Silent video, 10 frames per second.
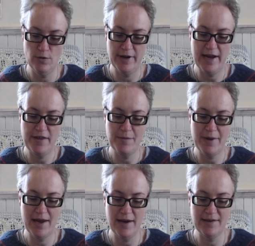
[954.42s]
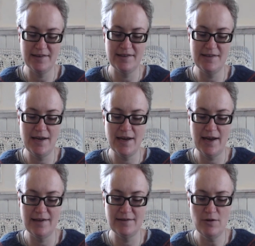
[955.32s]
Heather Made, it's a DK
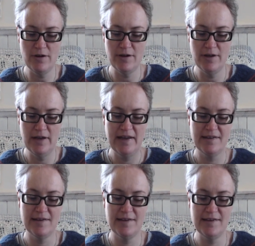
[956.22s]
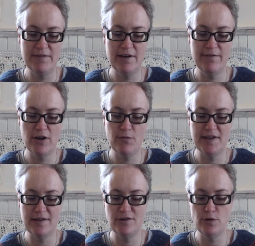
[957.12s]
sock. So it's a 75%
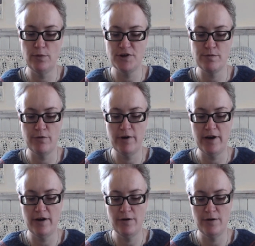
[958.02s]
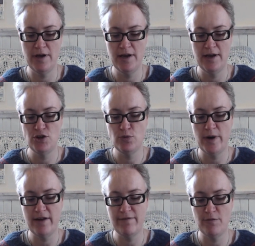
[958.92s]
superwash merino,
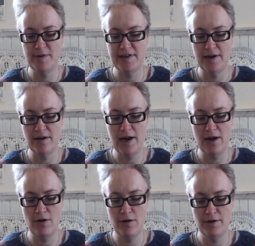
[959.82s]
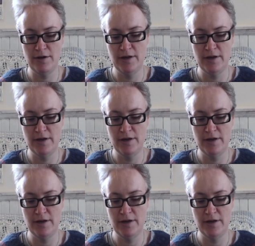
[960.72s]
25% nylon,